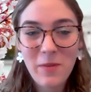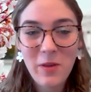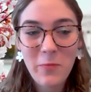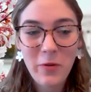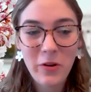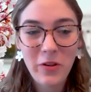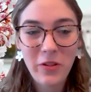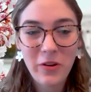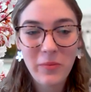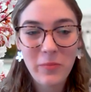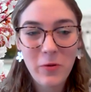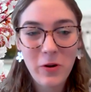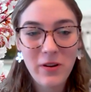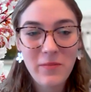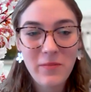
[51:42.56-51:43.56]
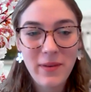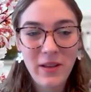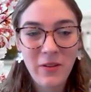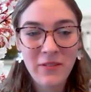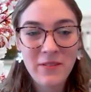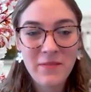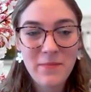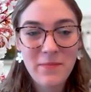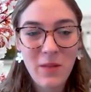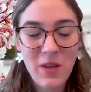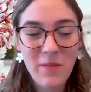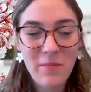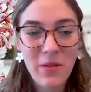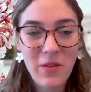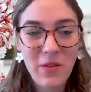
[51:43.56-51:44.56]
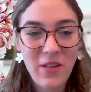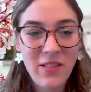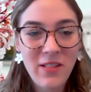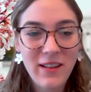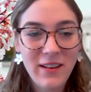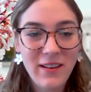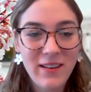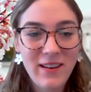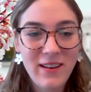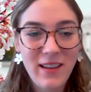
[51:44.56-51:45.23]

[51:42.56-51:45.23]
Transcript: for people to learn more about Belmont Paul and,